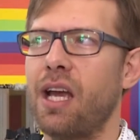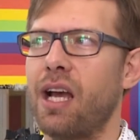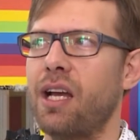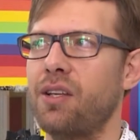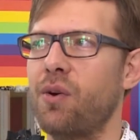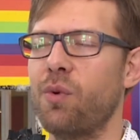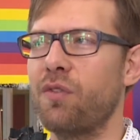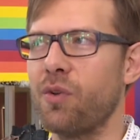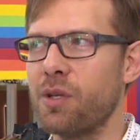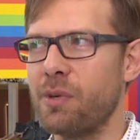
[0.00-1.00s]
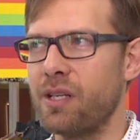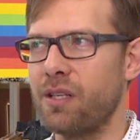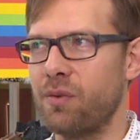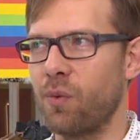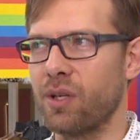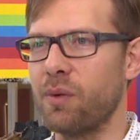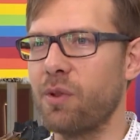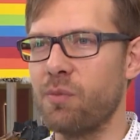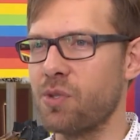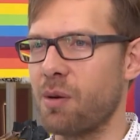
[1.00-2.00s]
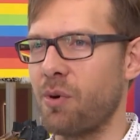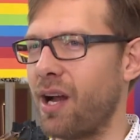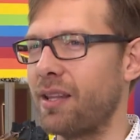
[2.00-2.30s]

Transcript: uh, you know, we've only been working with Moose Jaw Pride